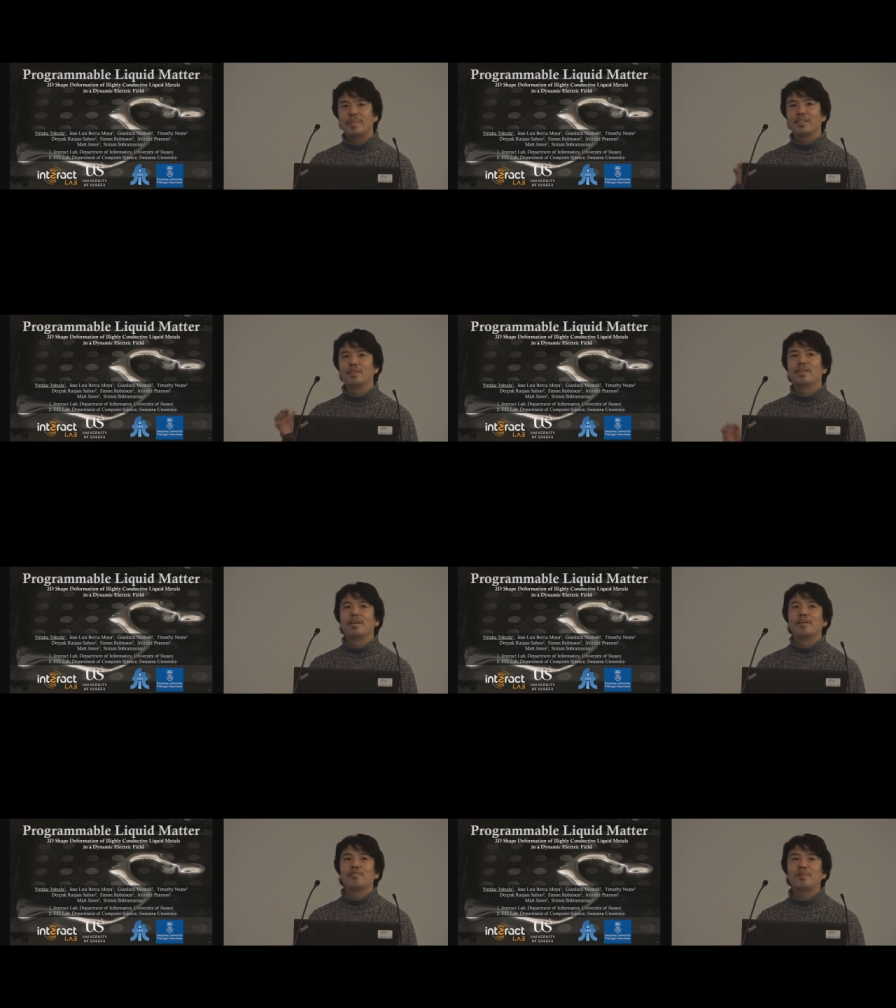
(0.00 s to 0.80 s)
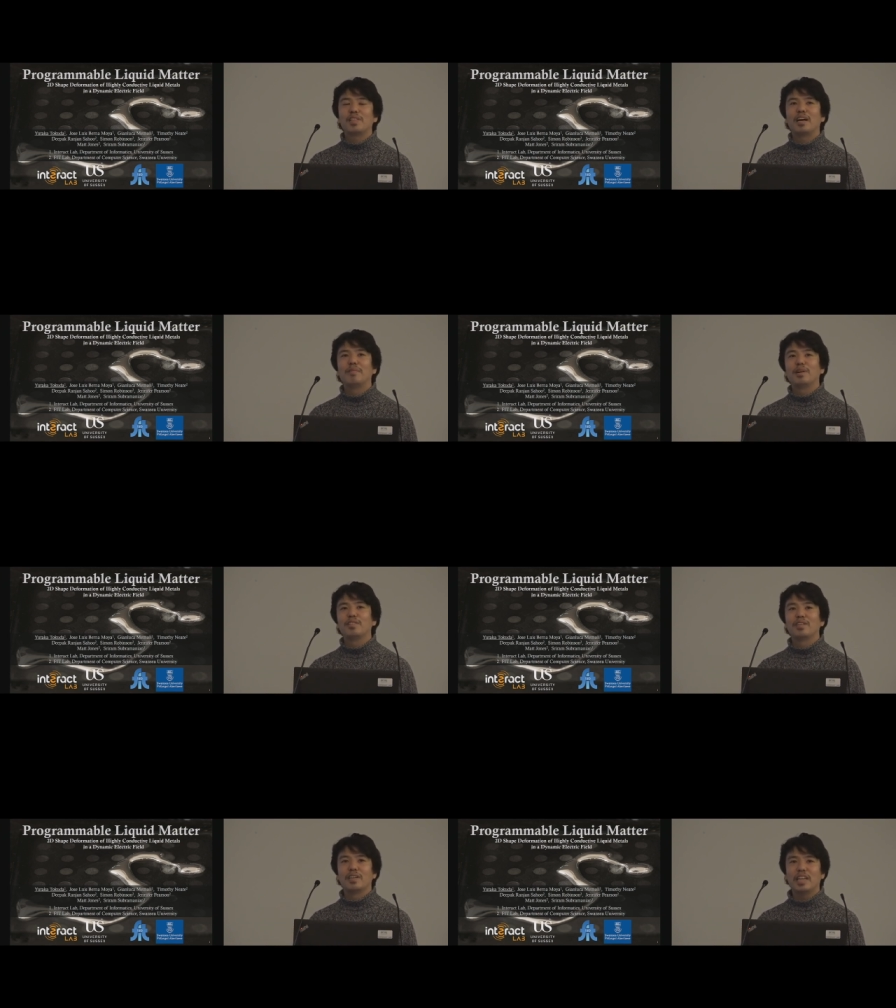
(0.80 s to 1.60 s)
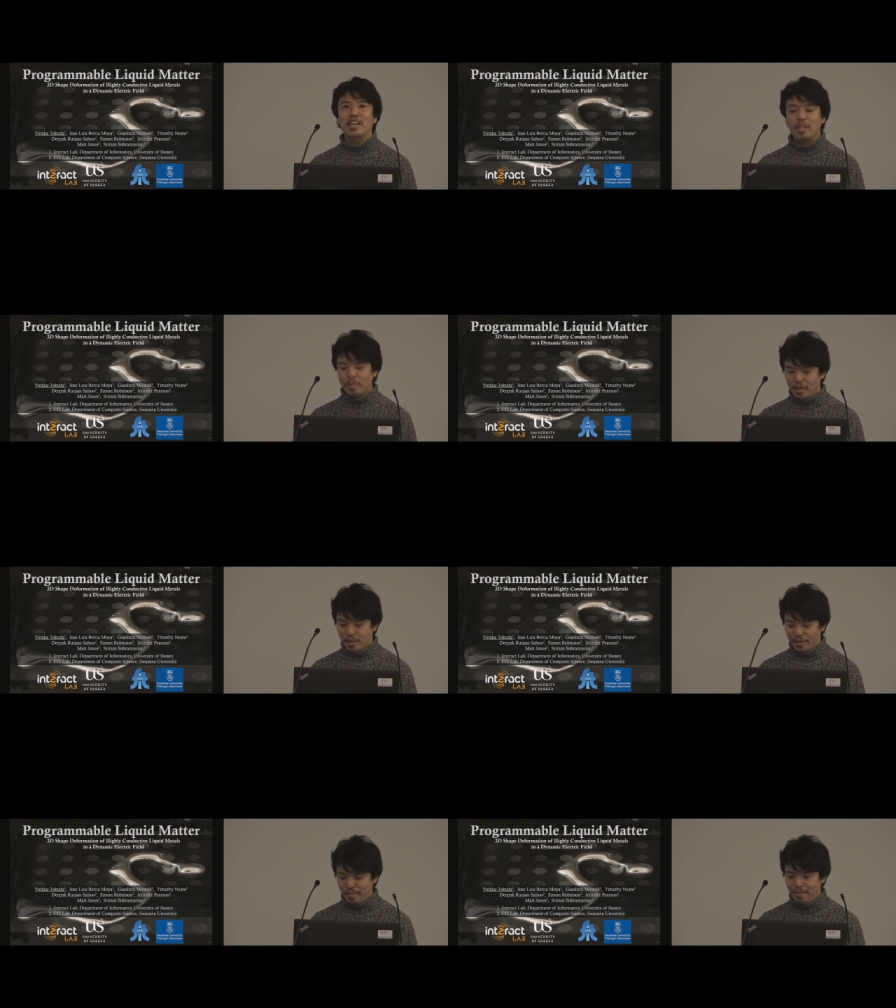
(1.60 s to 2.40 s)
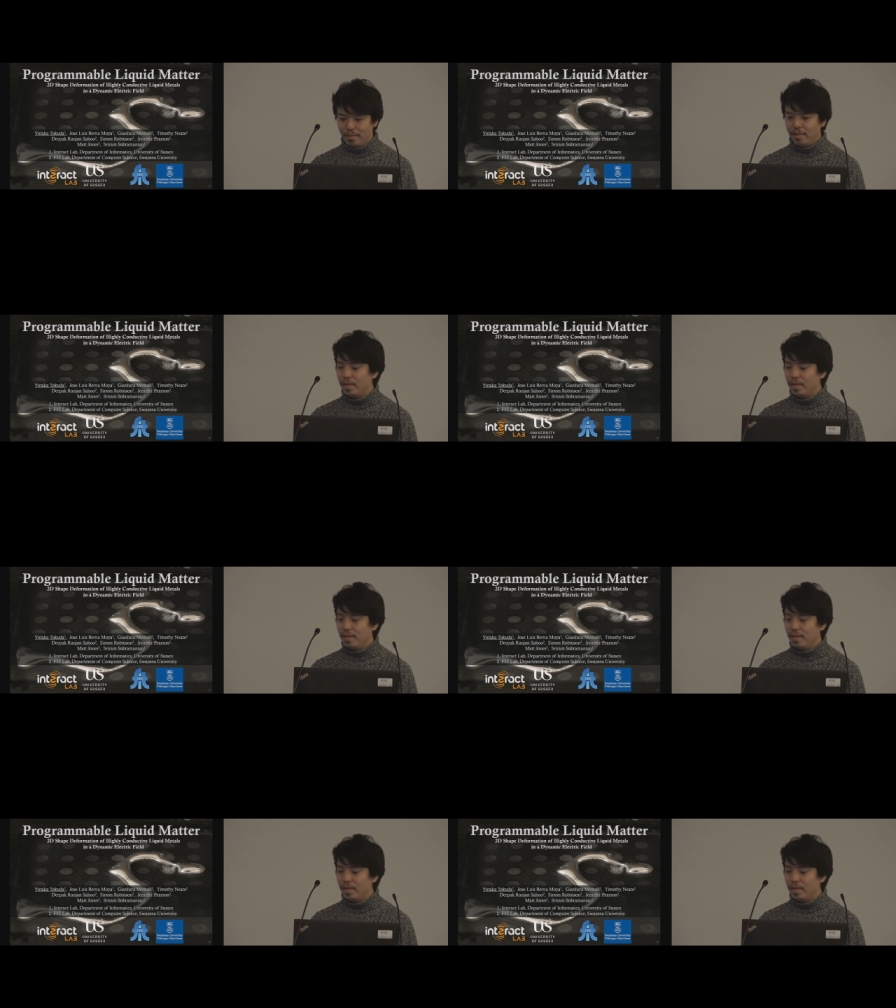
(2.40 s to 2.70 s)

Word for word: but what about the liquid material?